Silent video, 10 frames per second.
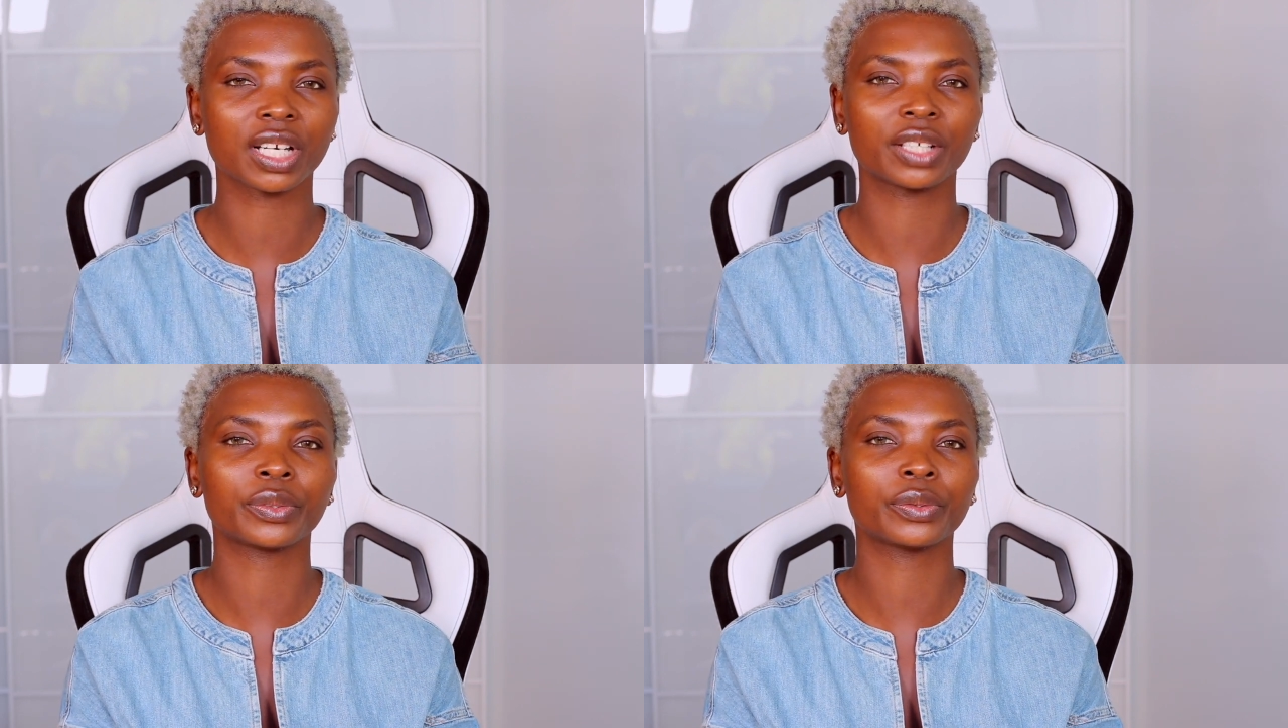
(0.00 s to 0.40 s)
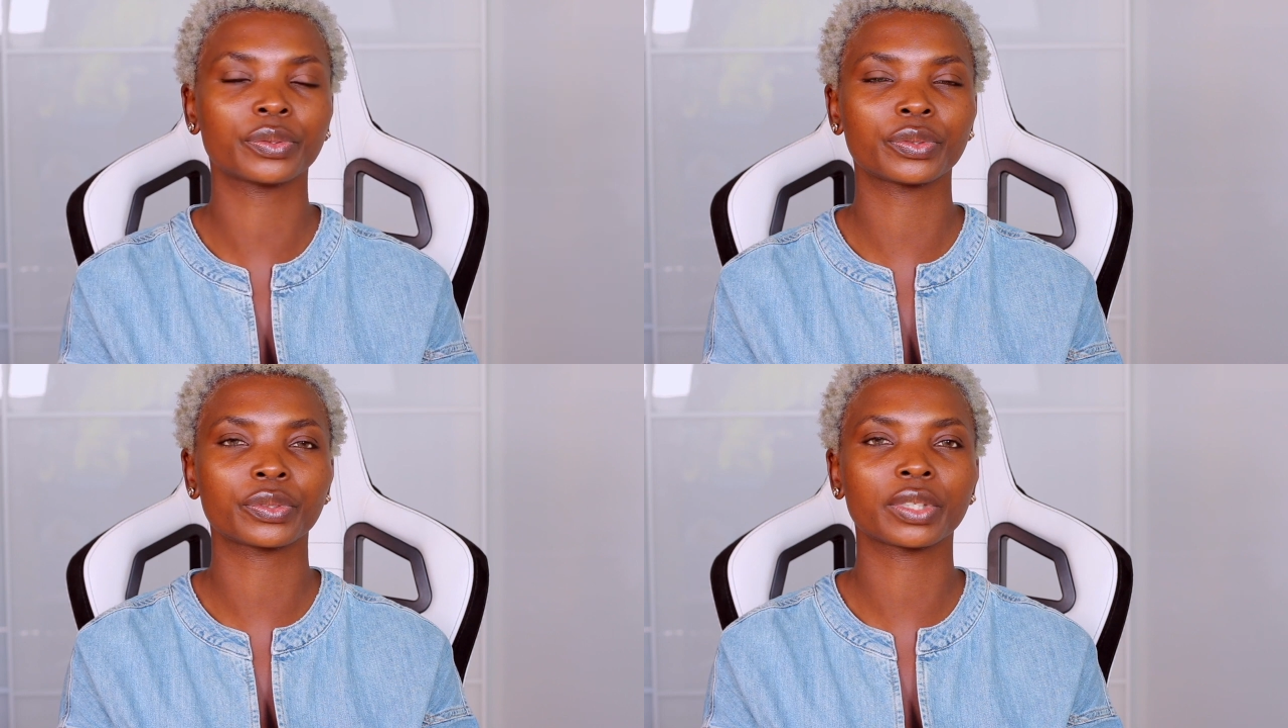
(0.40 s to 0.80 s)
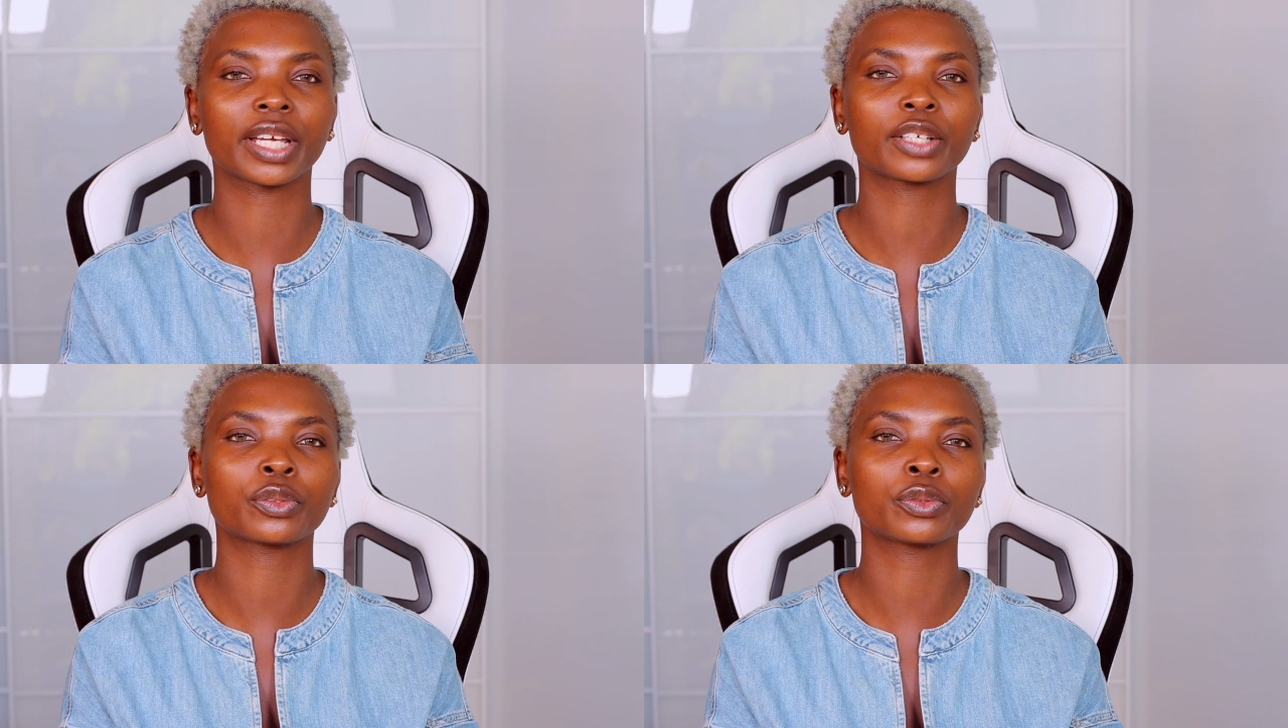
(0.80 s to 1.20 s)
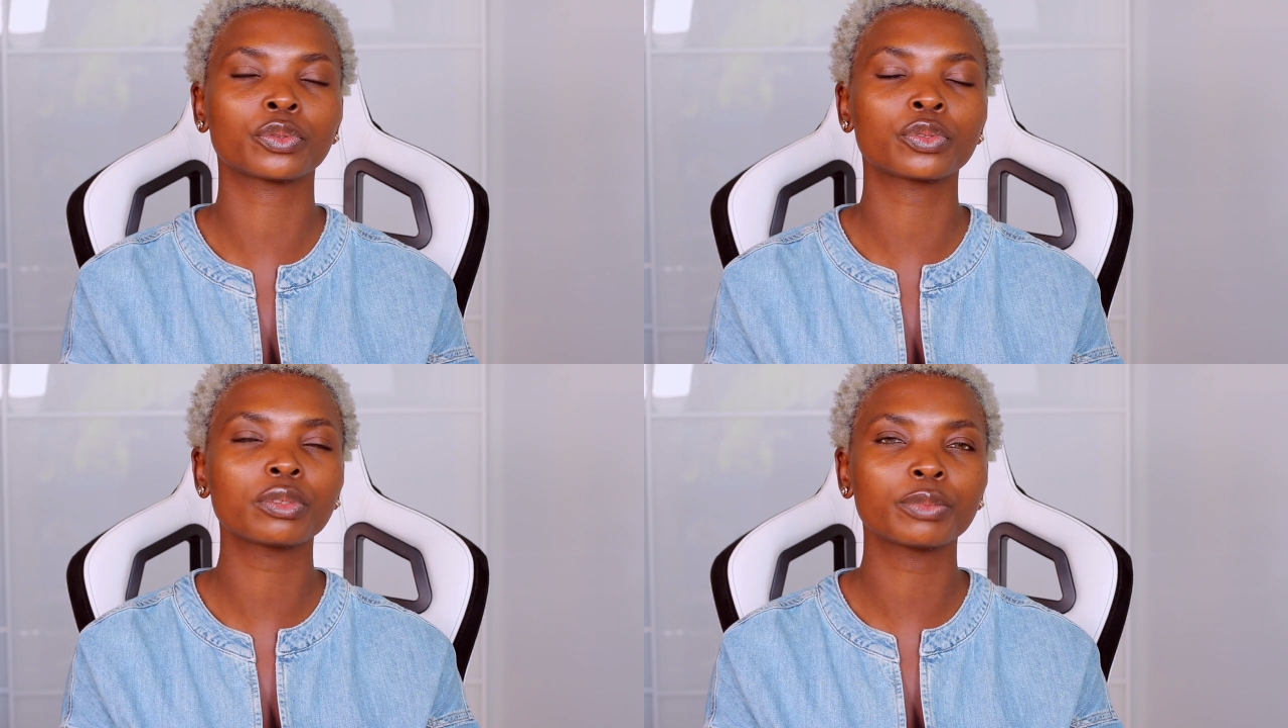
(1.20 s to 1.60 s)
I don't like
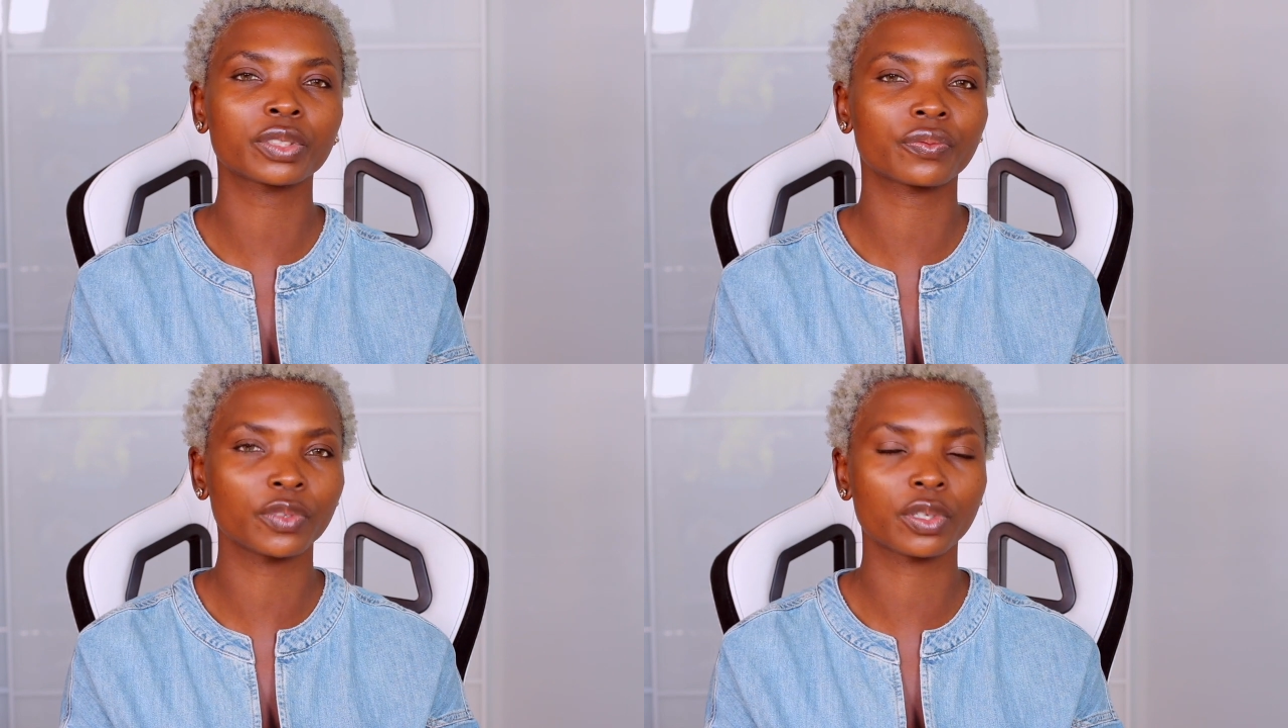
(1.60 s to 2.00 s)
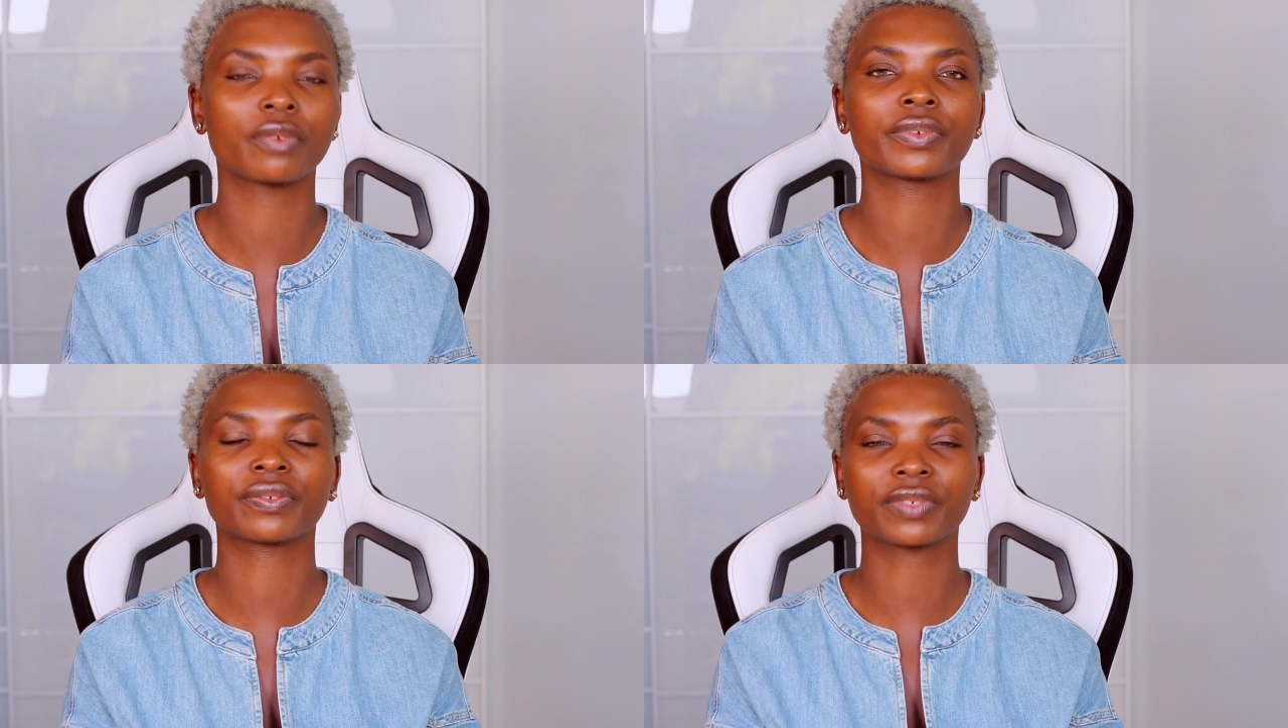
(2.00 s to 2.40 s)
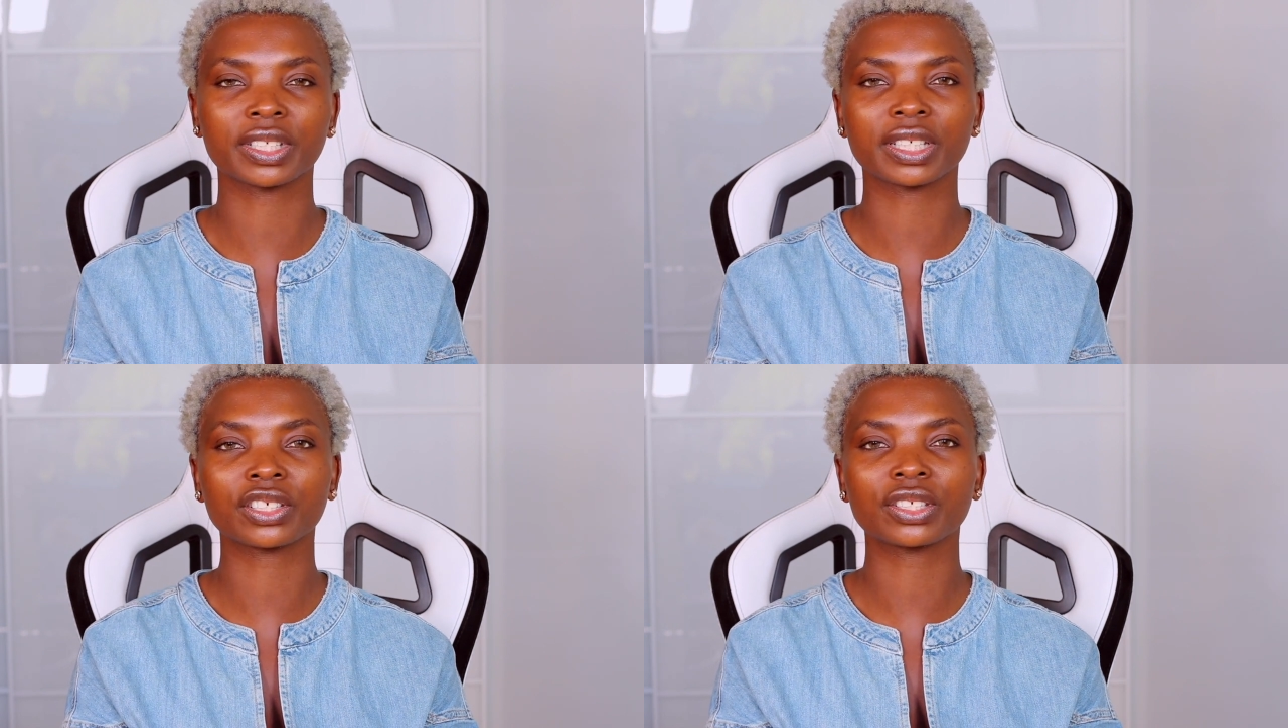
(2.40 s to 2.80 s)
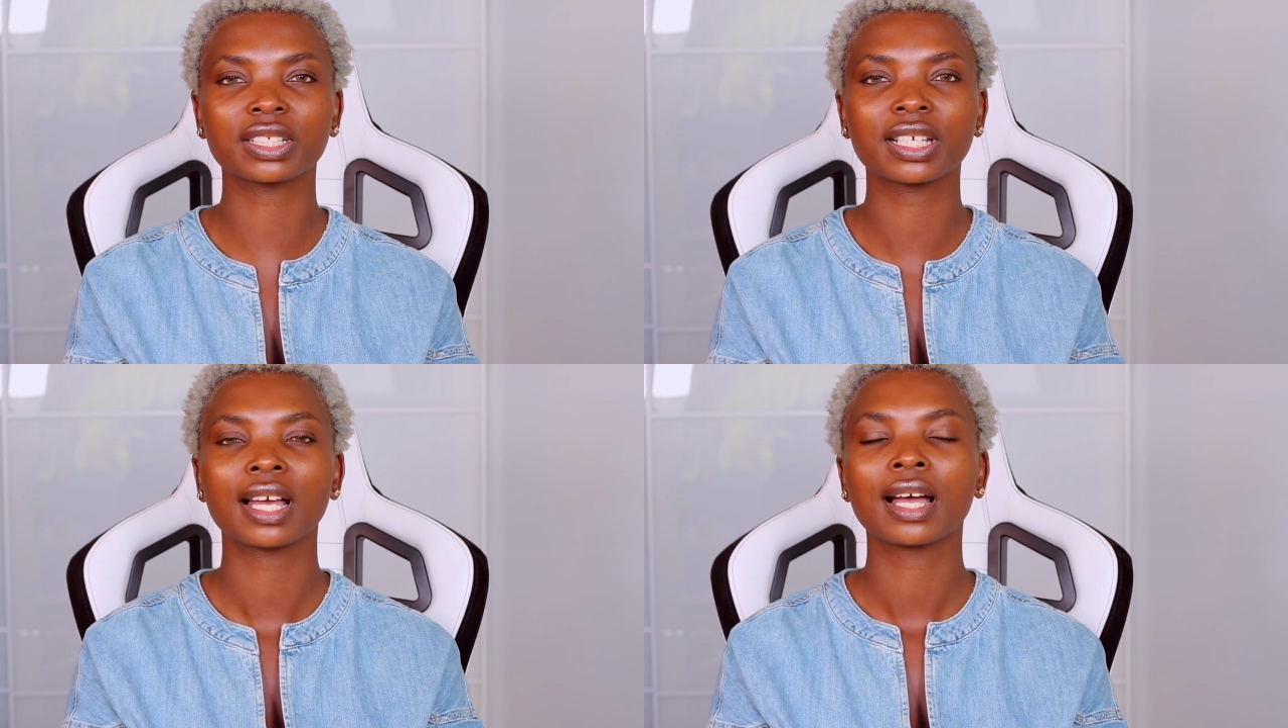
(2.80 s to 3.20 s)
too much full coverage
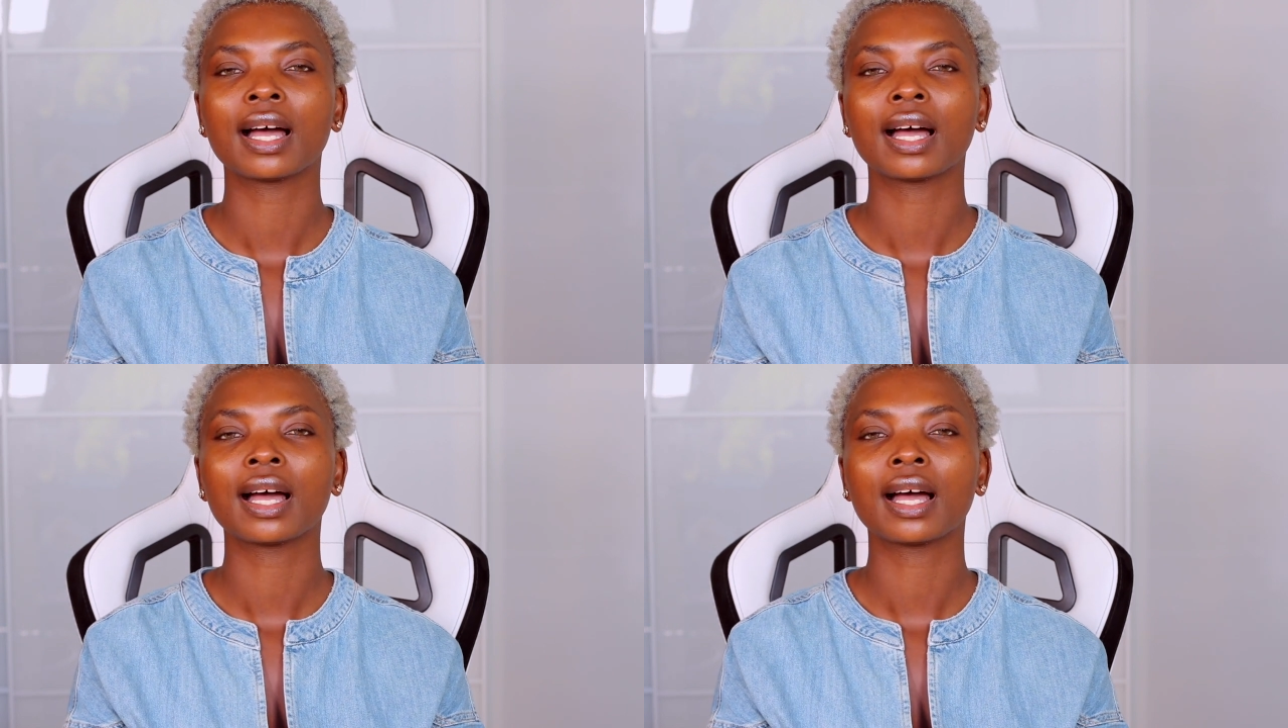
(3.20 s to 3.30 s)
foundation.